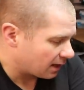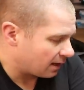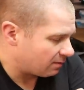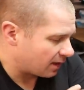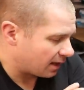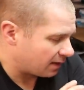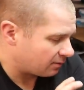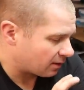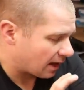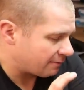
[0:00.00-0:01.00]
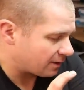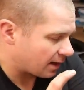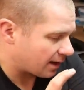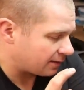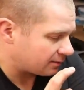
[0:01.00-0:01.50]
And then I've
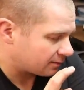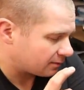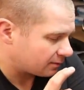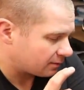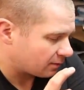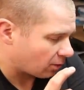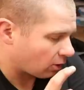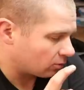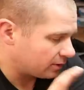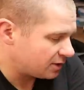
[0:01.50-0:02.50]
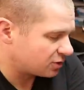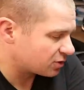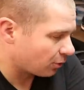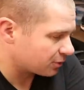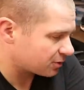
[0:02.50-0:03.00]
got our
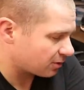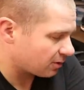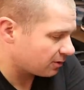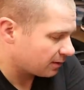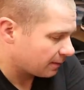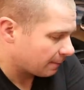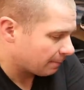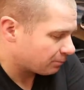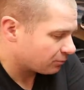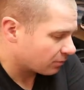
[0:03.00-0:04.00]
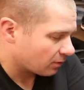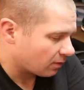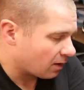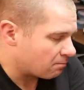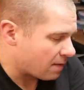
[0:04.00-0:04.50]
Allegiance holster
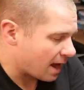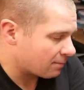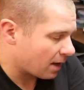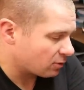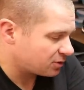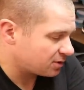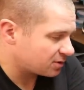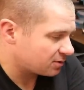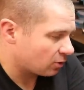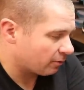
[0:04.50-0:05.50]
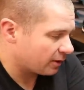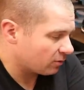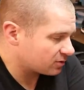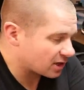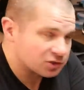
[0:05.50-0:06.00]
uh, mag pouches over
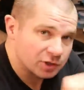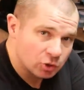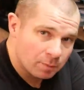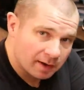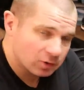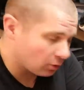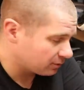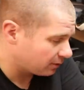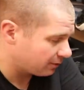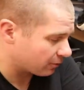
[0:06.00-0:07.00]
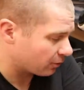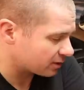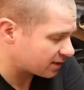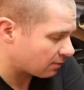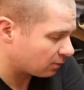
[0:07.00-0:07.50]
here. There's actually a coupon code for
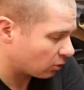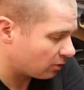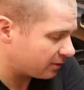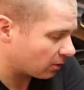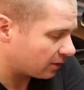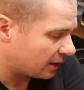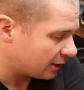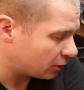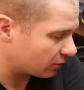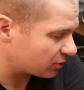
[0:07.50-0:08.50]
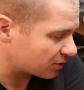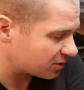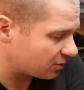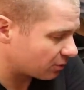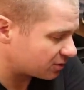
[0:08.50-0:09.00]
those down below if you're you're
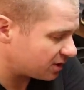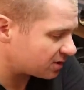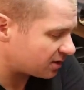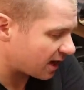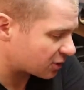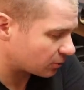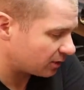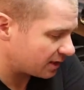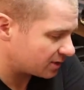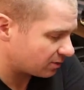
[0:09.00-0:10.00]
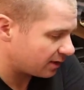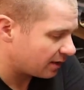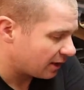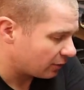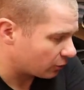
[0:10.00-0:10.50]
interested in those. These attach really
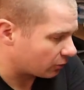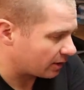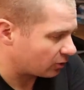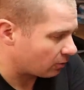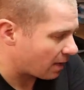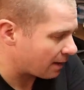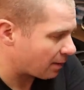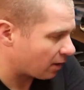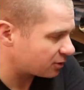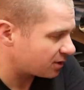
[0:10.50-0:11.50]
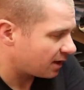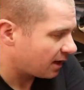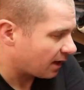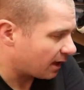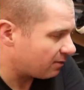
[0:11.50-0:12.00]
easily. They're a great little mag pouch.
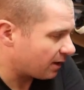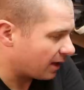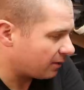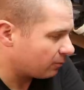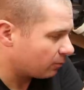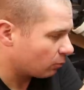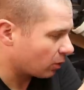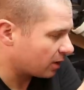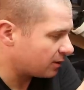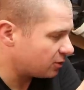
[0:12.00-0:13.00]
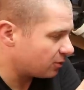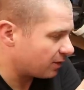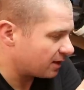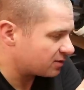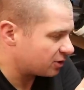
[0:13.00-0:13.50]
And then we're going to do
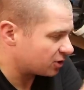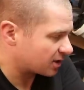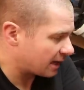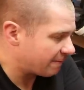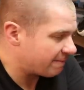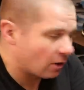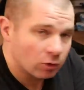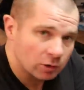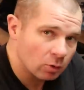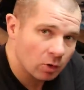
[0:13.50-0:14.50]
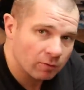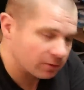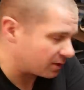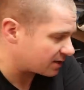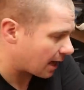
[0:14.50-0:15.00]
things that just kind of Velcro
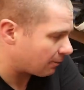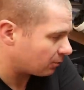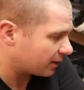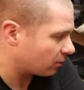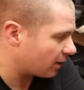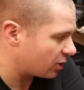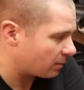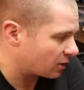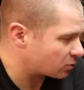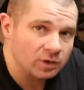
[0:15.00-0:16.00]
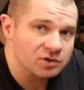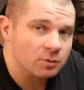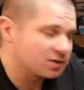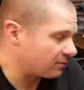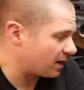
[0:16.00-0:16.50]
over the top, like the radio pouch. We're going to
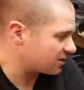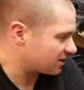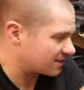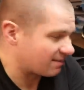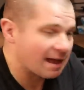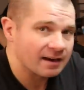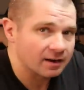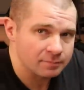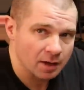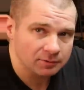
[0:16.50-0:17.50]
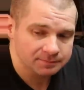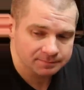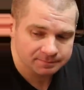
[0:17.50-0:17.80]
start with stuff that has to slide onto the belt.